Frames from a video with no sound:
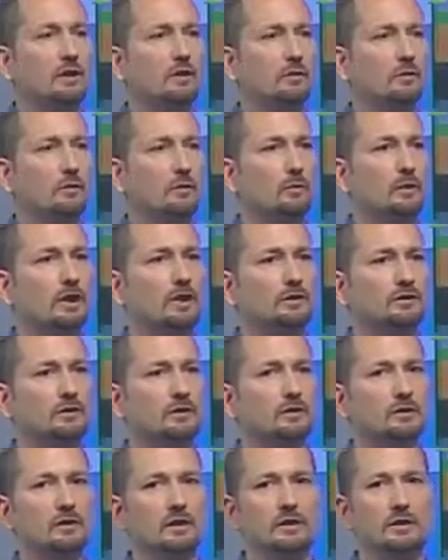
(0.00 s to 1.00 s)
though the wells
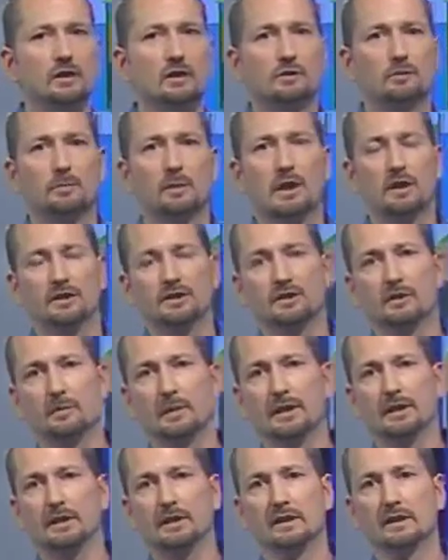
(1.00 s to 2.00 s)
are in close
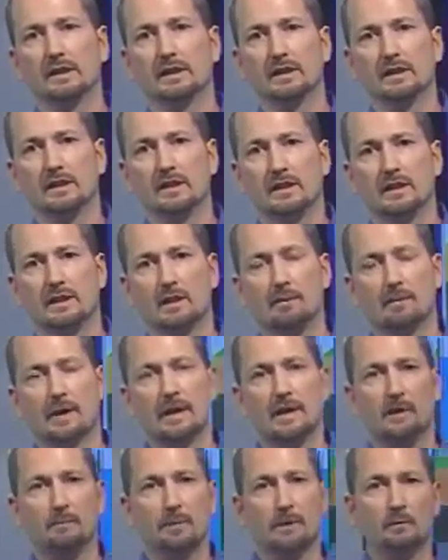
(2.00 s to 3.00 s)
proximity, they may
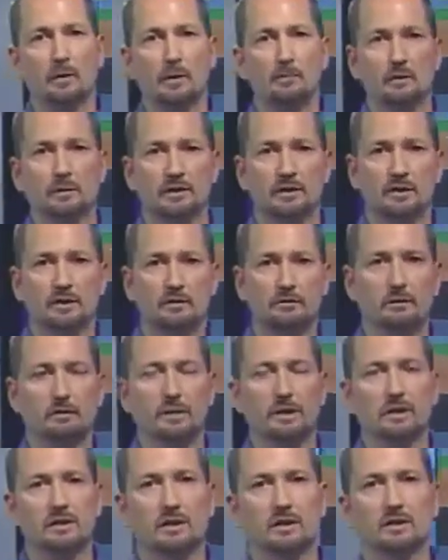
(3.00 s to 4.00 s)
not be representative of
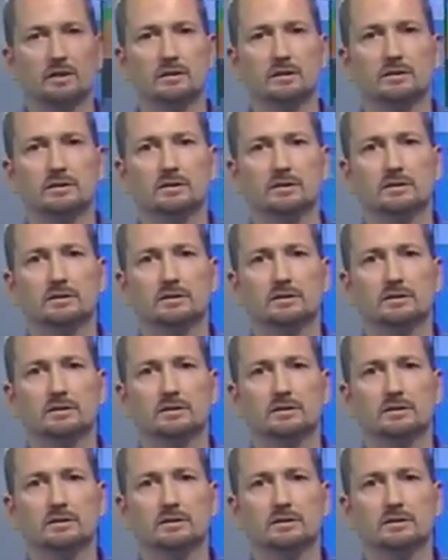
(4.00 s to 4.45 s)
each other.